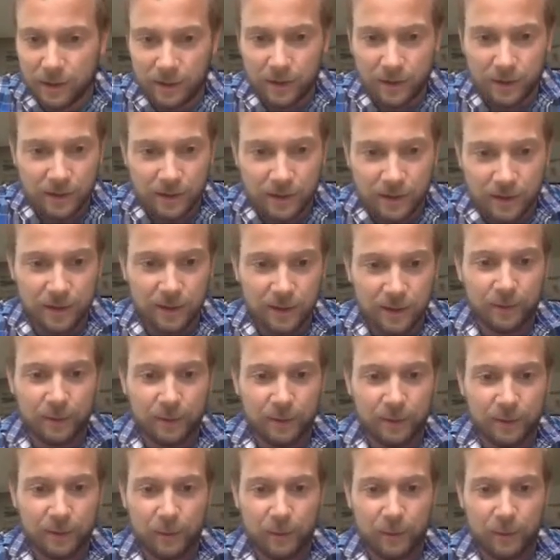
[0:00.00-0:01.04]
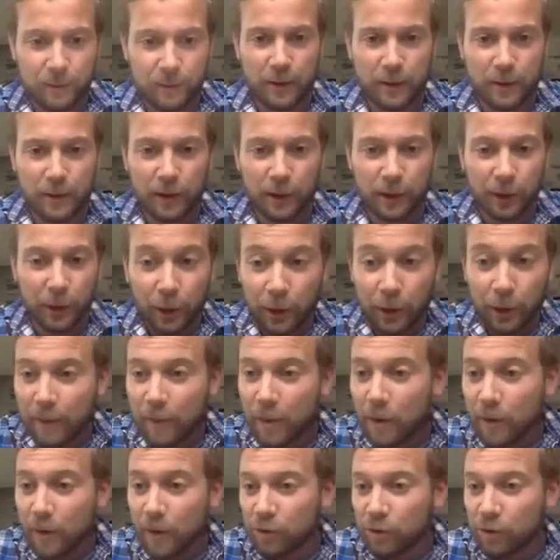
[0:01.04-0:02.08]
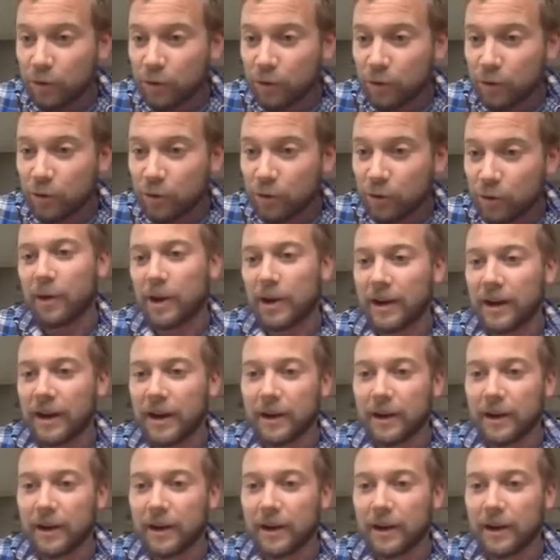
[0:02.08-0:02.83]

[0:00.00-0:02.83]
to show us that our points are correct GeoJSON,